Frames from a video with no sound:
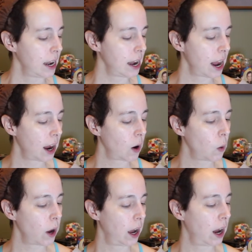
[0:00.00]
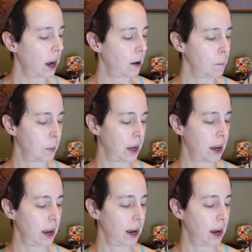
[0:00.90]
Now, I'm
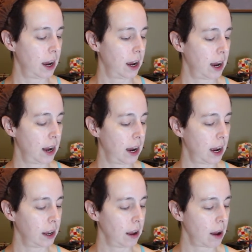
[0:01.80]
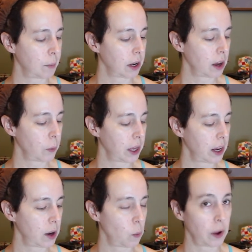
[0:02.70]
going to go
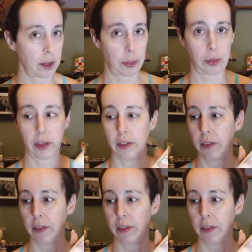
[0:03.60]
in with